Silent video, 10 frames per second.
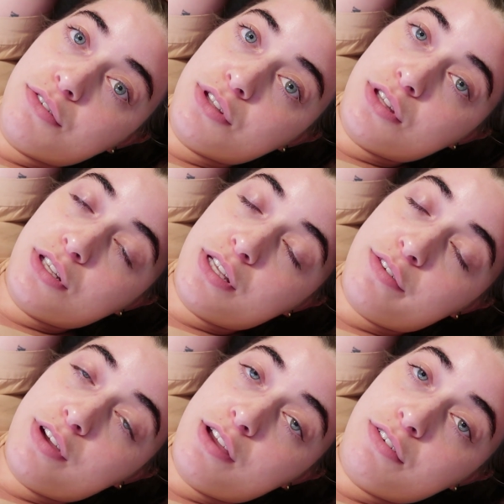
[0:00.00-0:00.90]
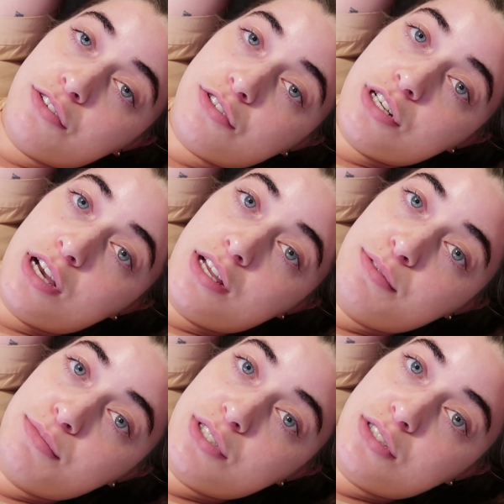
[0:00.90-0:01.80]
everything like 500
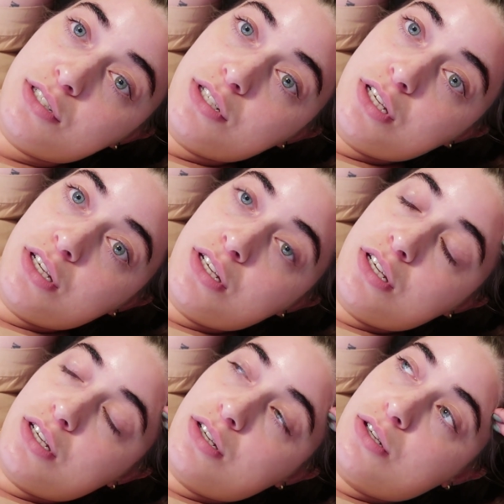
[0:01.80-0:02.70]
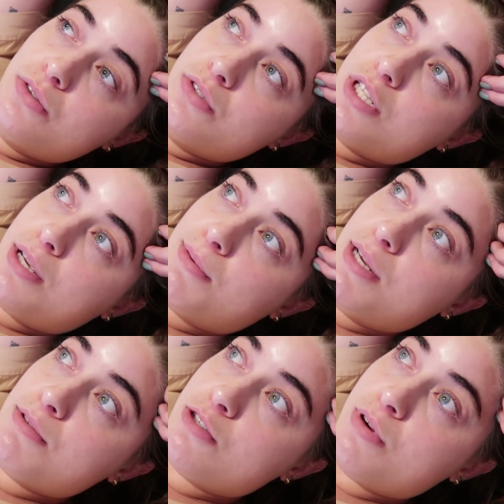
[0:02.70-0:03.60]
times. I was like, my
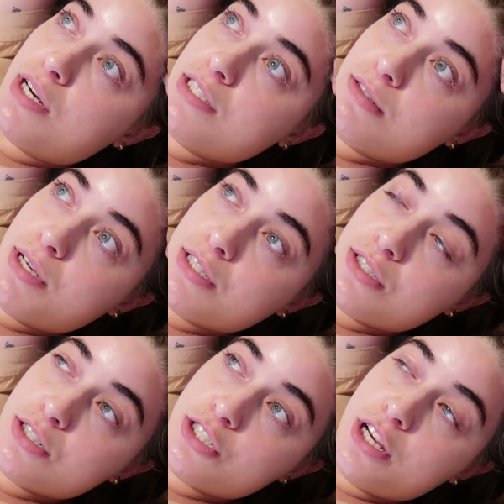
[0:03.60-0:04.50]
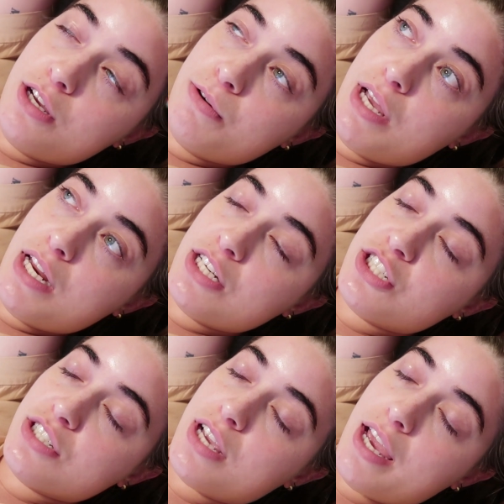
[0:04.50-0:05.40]
name is Joanna Spicer, J08, and
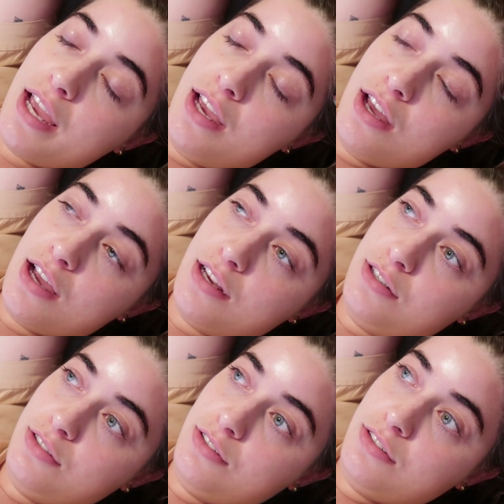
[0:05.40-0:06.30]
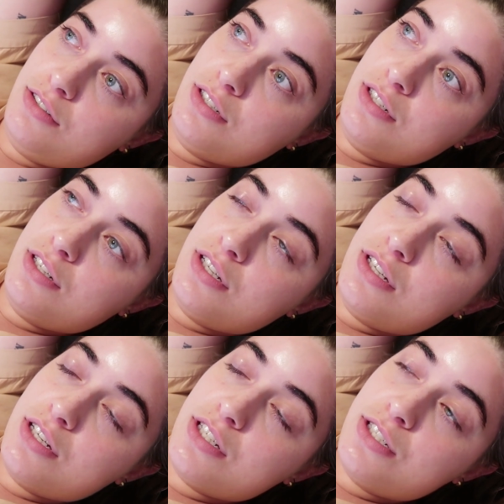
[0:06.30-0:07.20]
she's like, hang on,
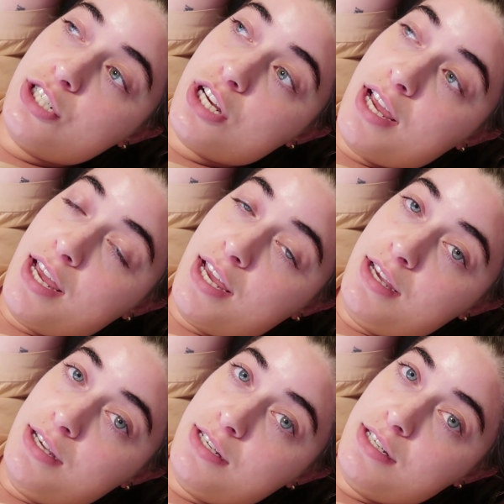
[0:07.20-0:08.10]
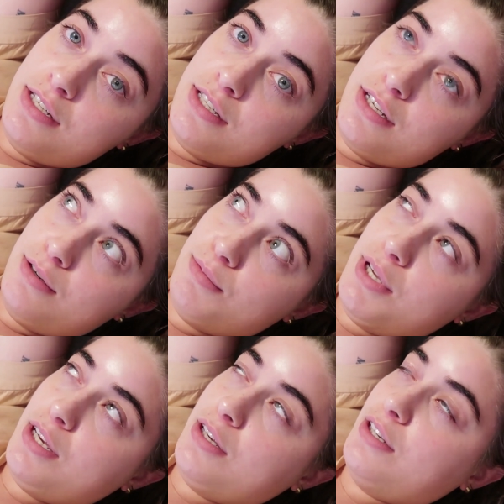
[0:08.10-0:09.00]
J? I'm
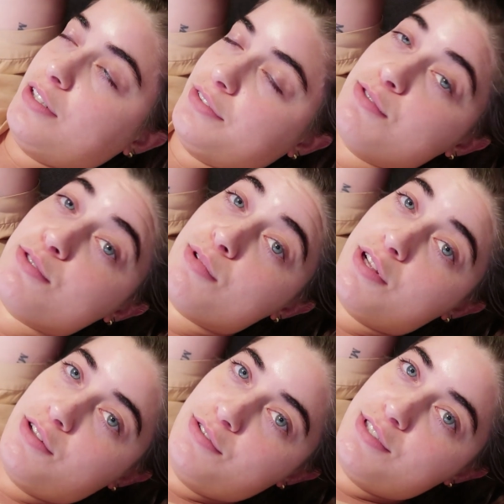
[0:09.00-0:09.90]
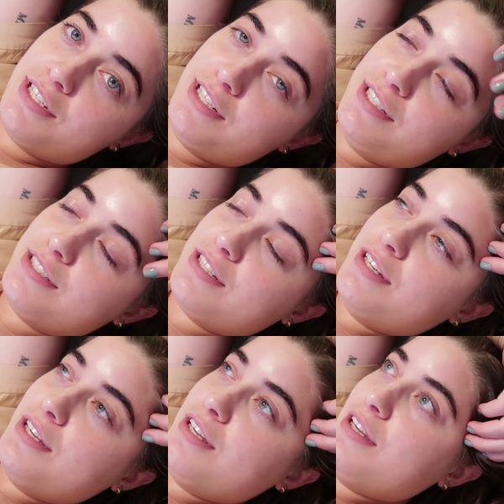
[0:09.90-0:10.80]
like, oh, it was one of those things.
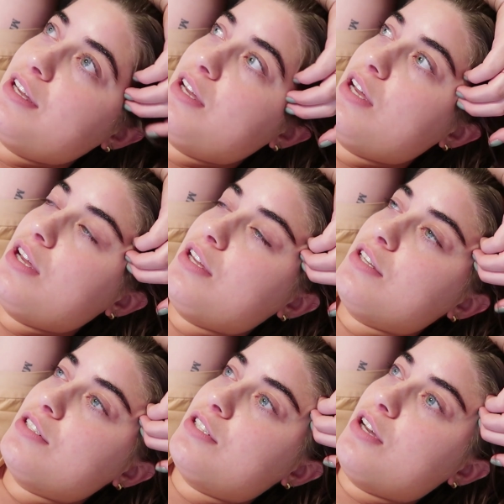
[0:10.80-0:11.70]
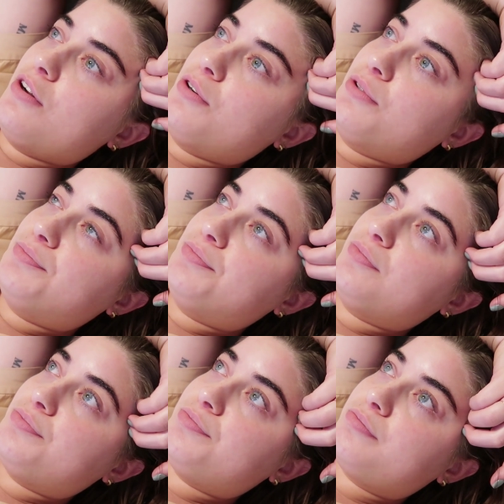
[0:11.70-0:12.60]
So
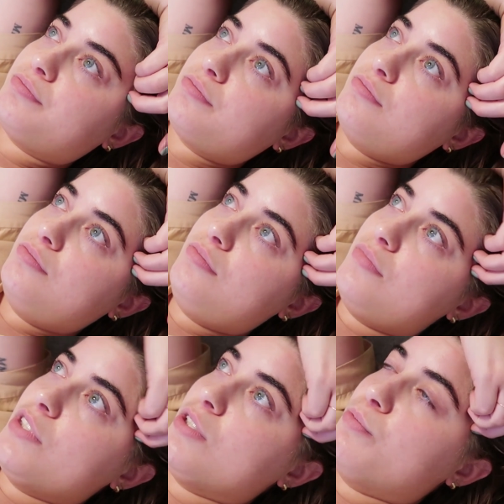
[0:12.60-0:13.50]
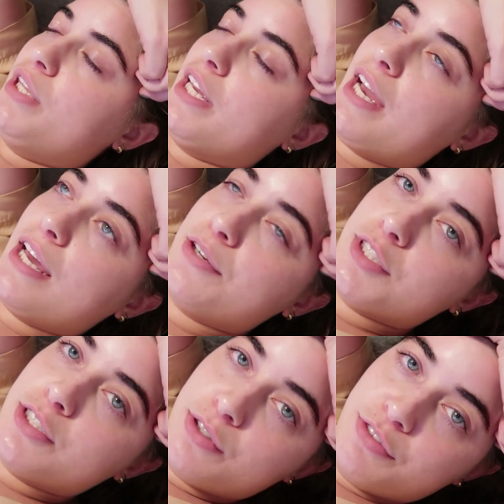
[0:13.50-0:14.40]
we like had to
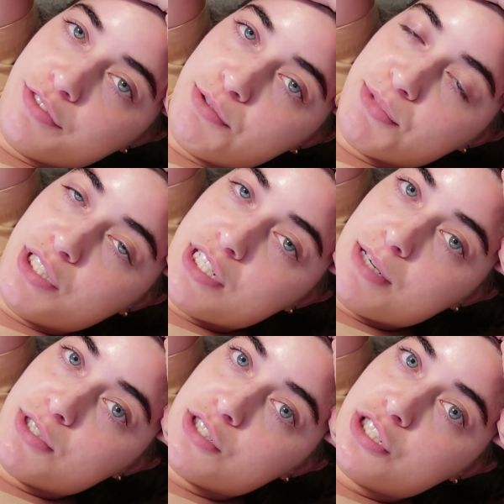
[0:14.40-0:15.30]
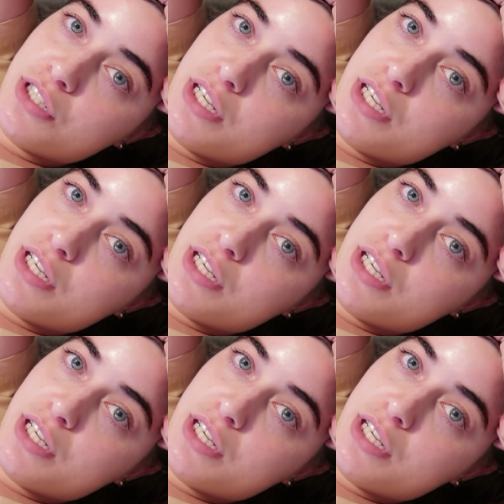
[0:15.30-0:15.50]
redo it 50 million times because she